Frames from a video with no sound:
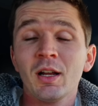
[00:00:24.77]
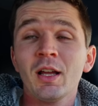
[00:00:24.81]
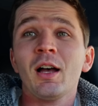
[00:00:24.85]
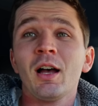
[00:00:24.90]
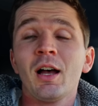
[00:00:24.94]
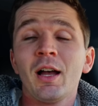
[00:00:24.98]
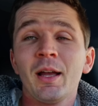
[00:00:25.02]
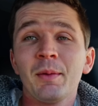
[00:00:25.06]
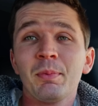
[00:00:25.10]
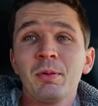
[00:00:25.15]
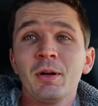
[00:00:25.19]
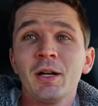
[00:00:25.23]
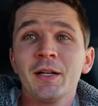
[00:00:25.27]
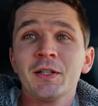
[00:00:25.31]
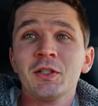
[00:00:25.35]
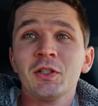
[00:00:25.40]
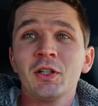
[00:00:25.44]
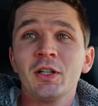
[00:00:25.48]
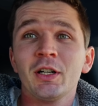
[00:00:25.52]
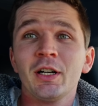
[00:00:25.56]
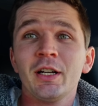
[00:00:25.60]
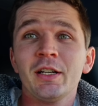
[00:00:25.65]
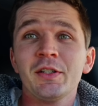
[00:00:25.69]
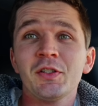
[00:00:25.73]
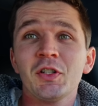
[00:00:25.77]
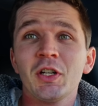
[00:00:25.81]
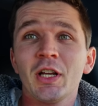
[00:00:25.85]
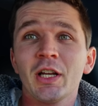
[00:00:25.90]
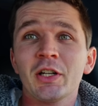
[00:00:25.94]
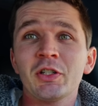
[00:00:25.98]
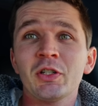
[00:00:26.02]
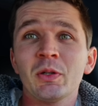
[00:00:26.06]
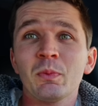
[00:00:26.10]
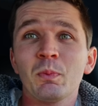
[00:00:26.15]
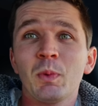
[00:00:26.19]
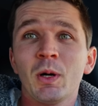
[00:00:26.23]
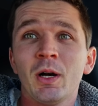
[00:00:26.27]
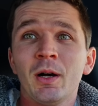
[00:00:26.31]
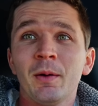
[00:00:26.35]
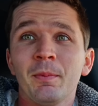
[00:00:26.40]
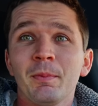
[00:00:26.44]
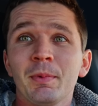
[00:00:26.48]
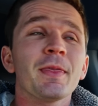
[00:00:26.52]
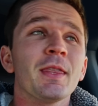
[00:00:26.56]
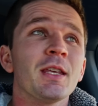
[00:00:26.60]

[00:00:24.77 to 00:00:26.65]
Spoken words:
high-pressure injection pump.